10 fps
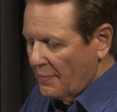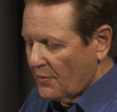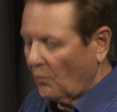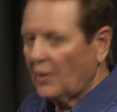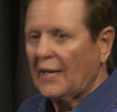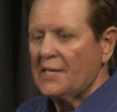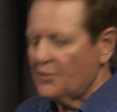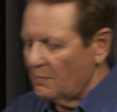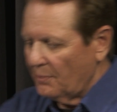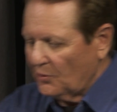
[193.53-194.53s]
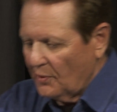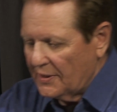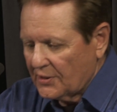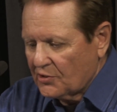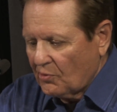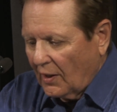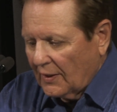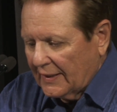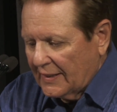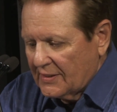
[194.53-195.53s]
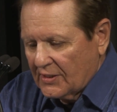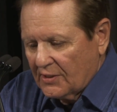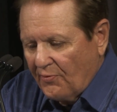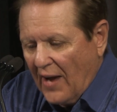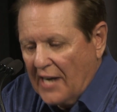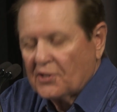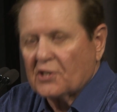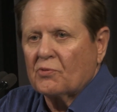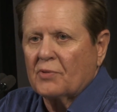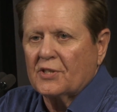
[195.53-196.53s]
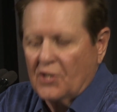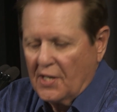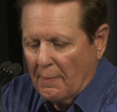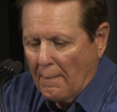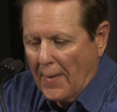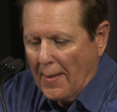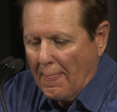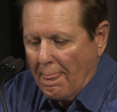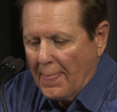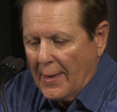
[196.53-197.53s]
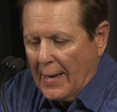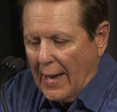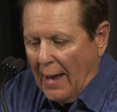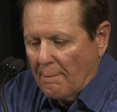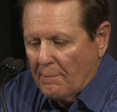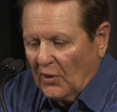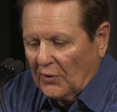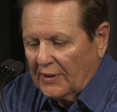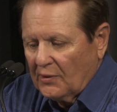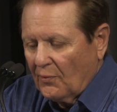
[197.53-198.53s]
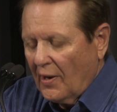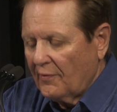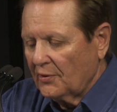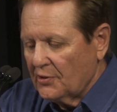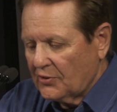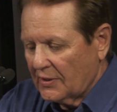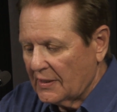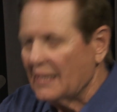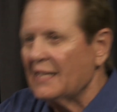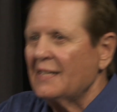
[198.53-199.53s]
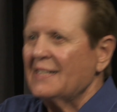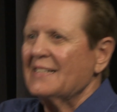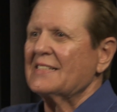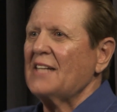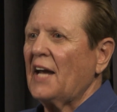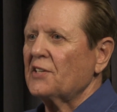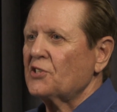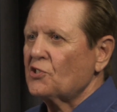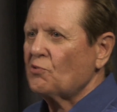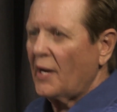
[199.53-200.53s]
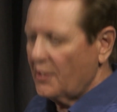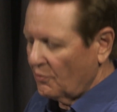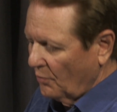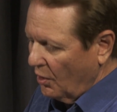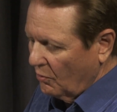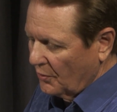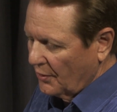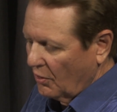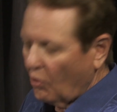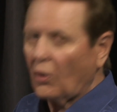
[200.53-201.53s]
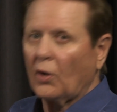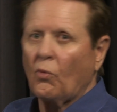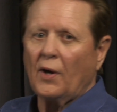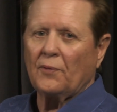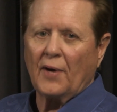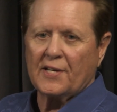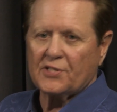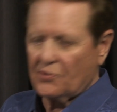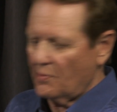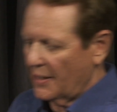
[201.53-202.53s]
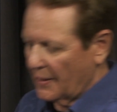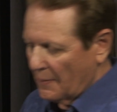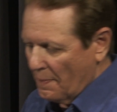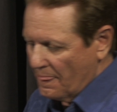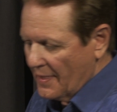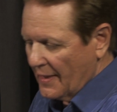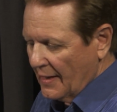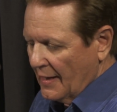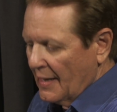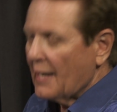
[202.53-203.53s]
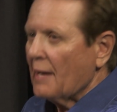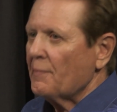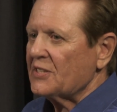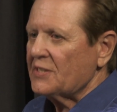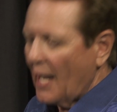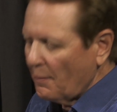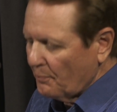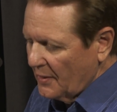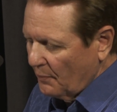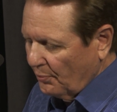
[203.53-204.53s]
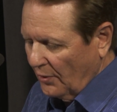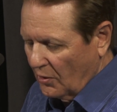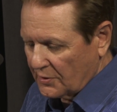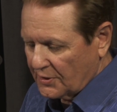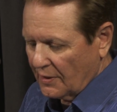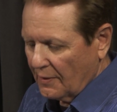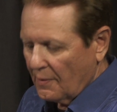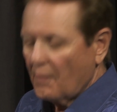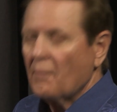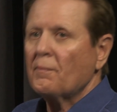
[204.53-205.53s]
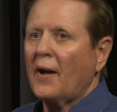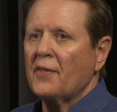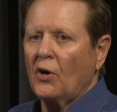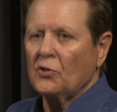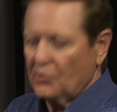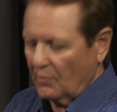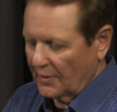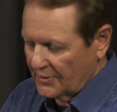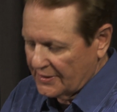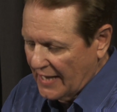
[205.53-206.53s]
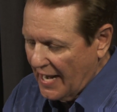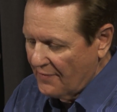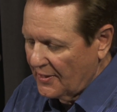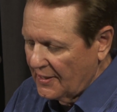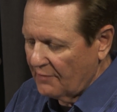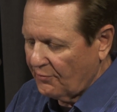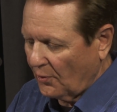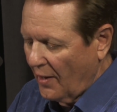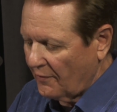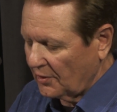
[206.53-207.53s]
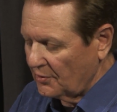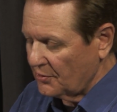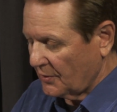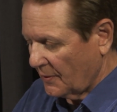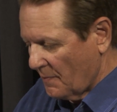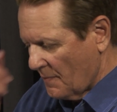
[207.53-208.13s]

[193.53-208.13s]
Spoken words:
The relation between the struggle against this fascist regime and building the revolution is not a straight road or a one-way street. It must not be approached by those who understand the need for revolution